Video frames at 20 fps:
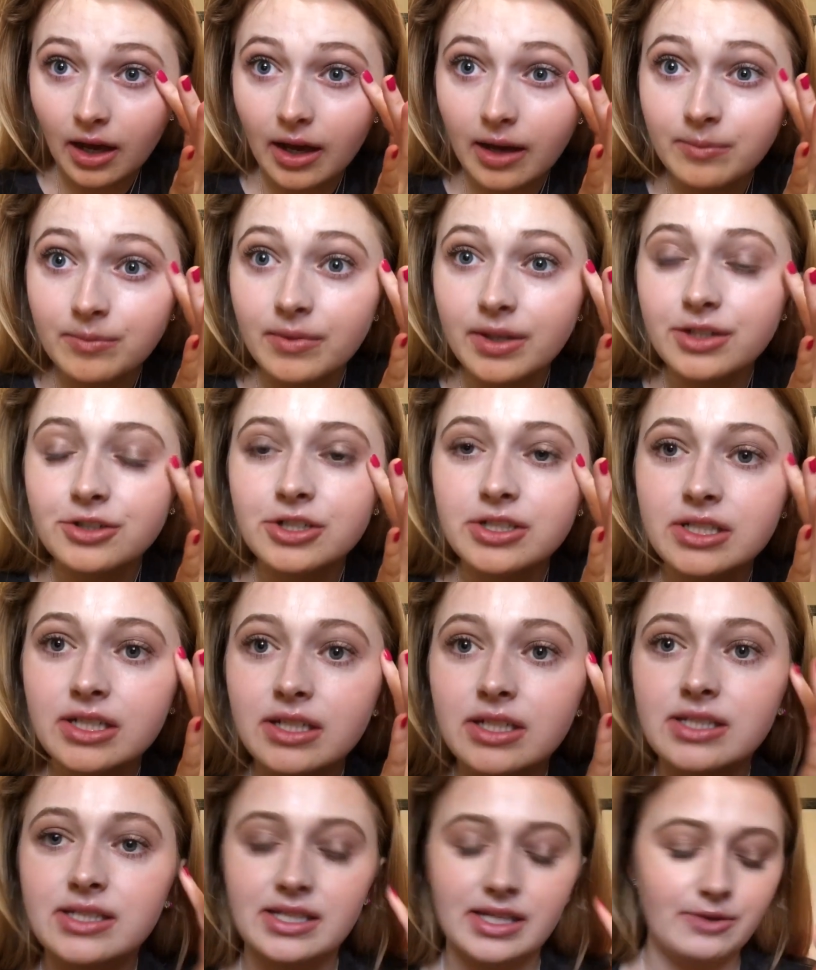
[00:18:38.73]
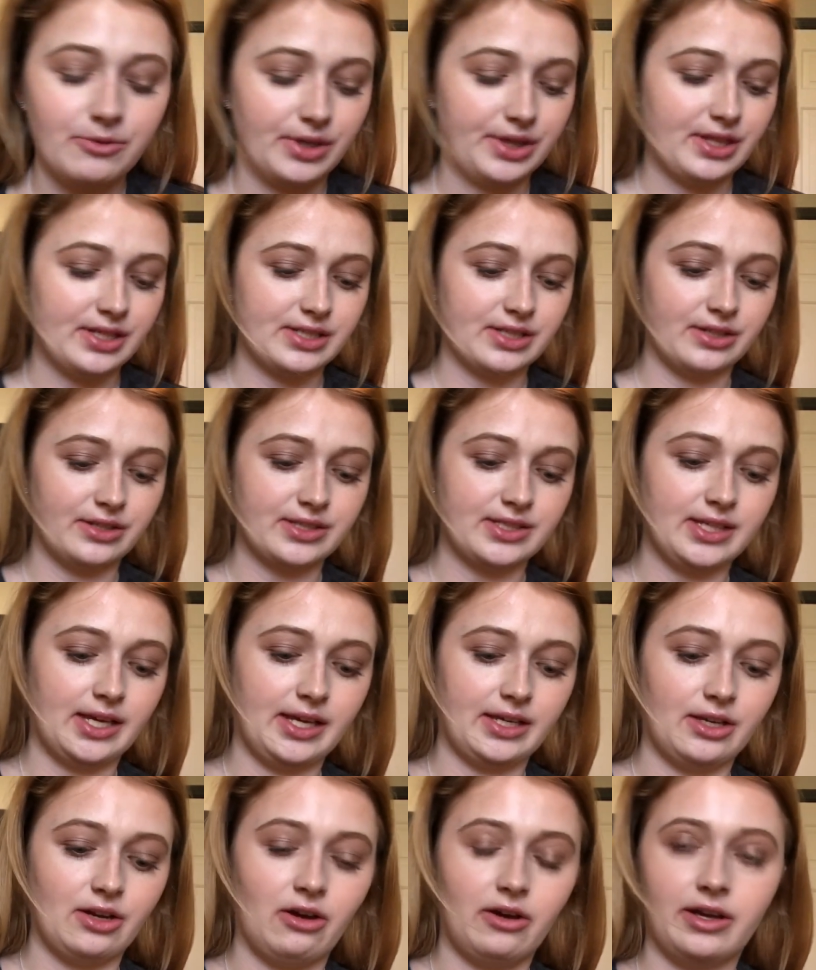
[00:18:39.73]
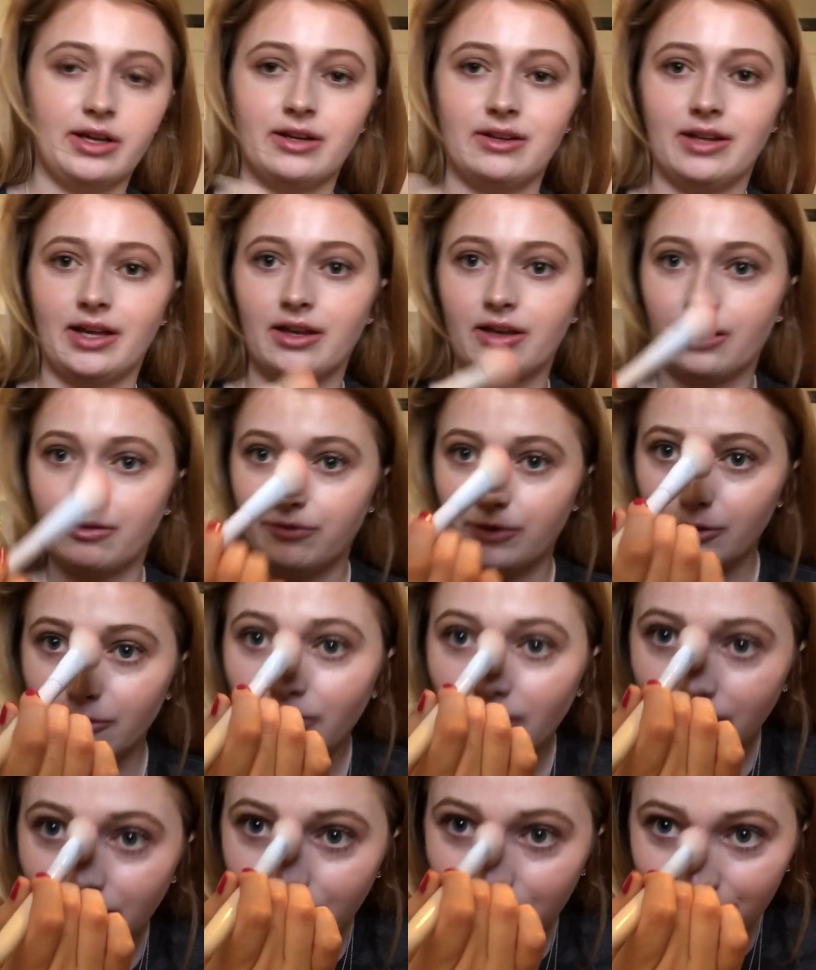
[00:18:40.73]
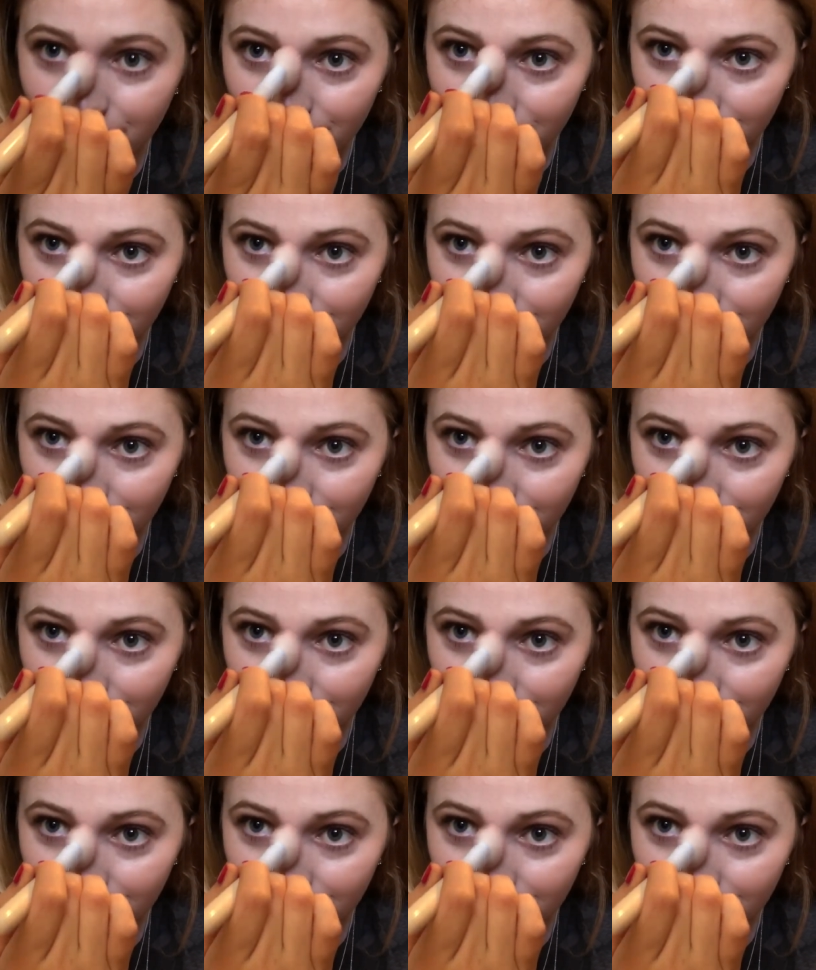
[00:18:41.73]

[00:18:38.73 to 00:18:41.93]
I'm interested to see what this looks like not in like a viewfinder.